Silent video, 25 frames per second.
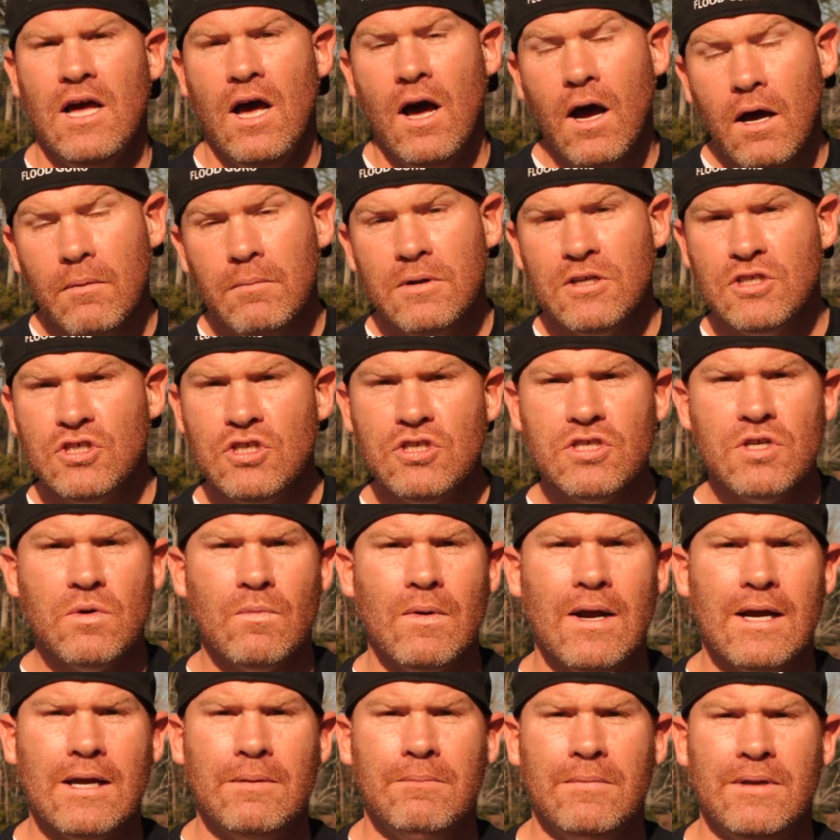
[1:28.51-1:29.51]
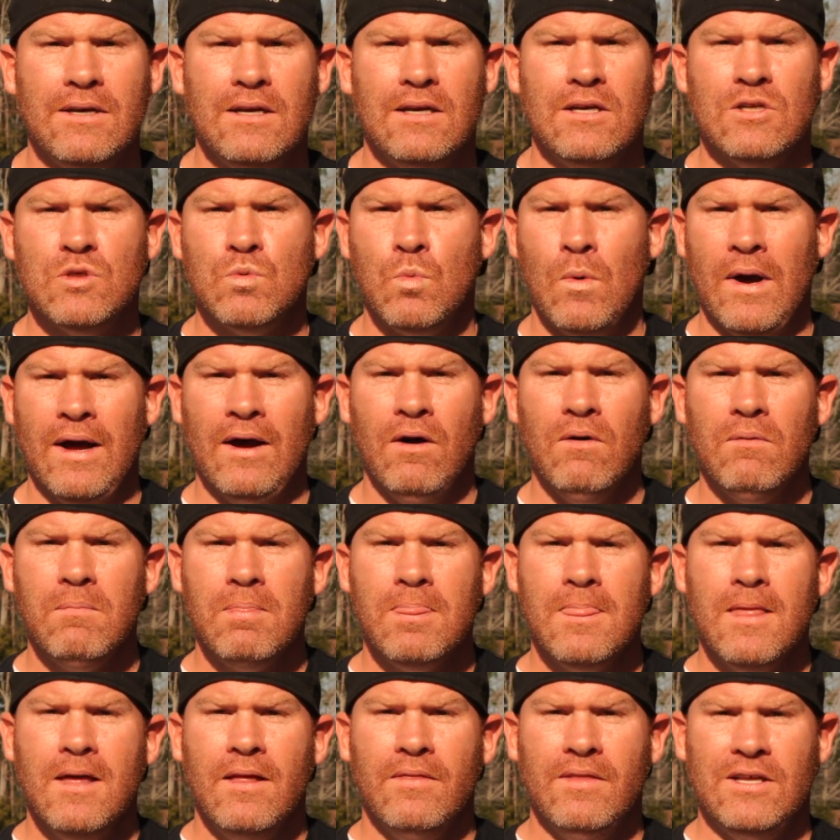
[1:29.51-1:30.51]
Um, it's usually recommended as well
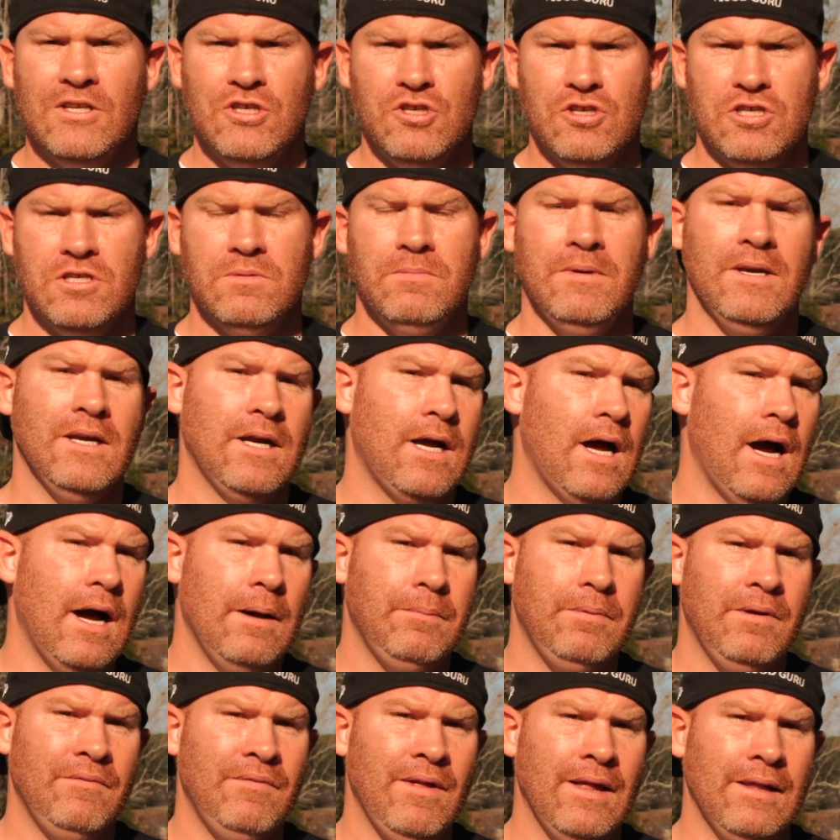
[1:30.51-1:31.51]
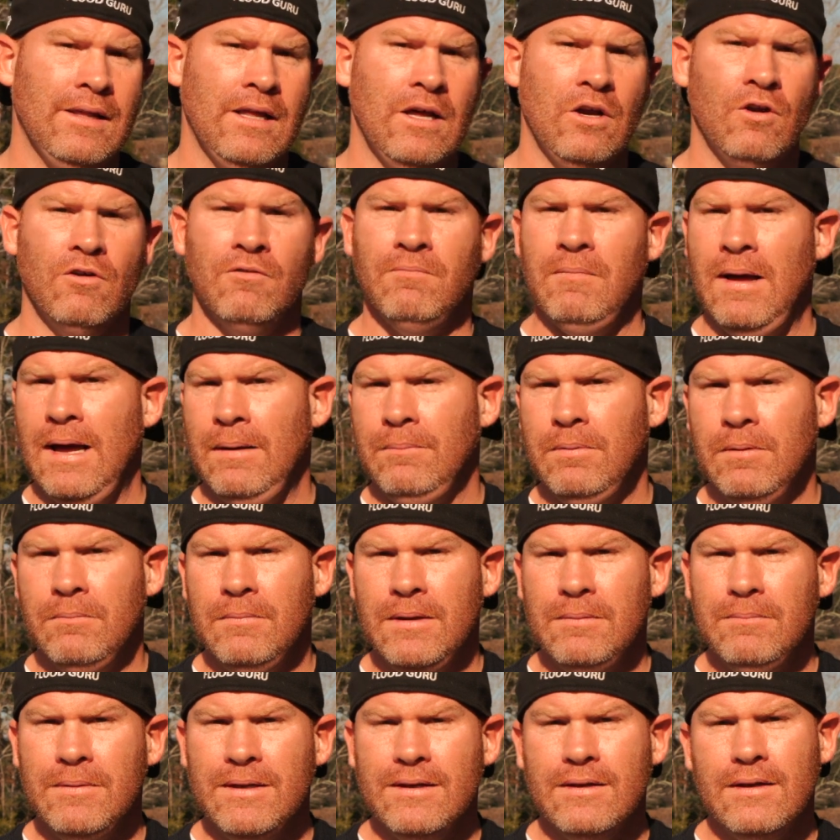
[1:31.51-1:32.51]
that you submit a copy of that letter of map
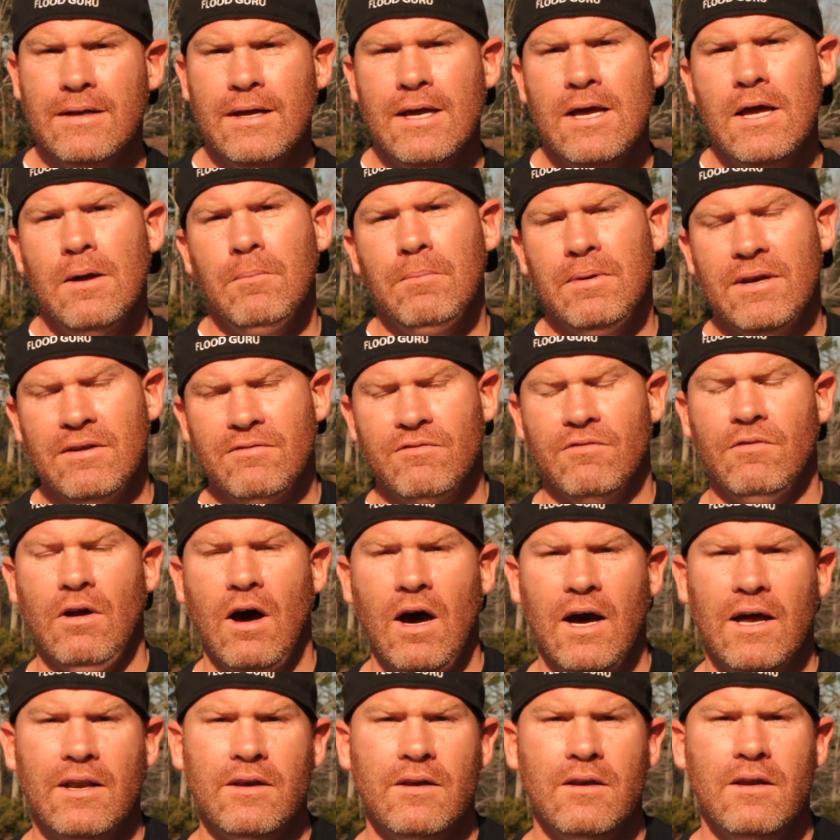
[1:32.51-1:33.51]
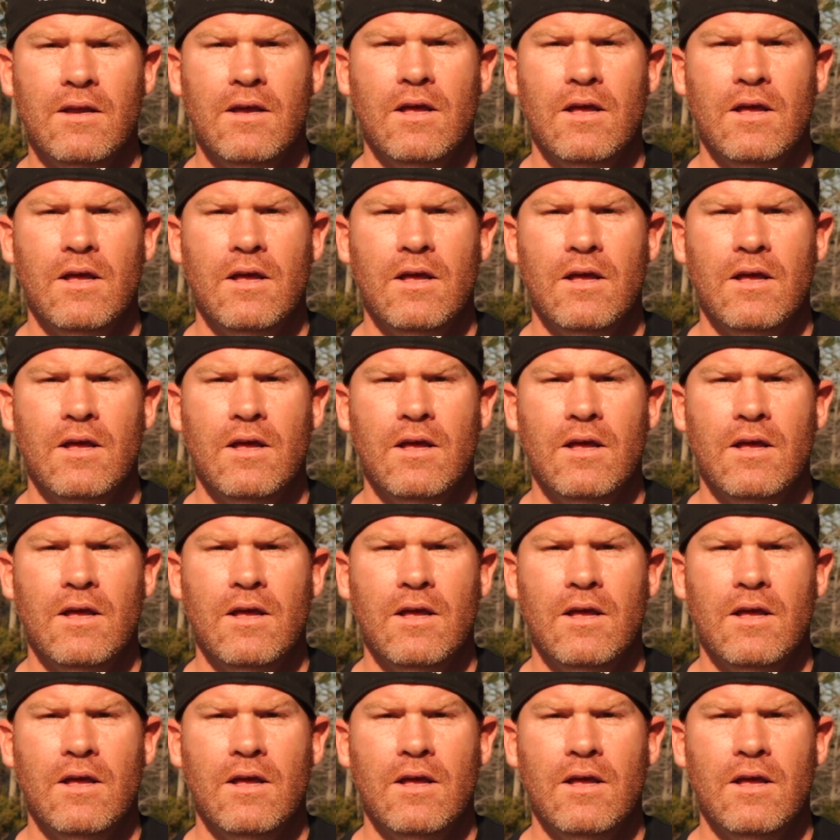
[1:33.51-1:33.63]
amendment, but if not,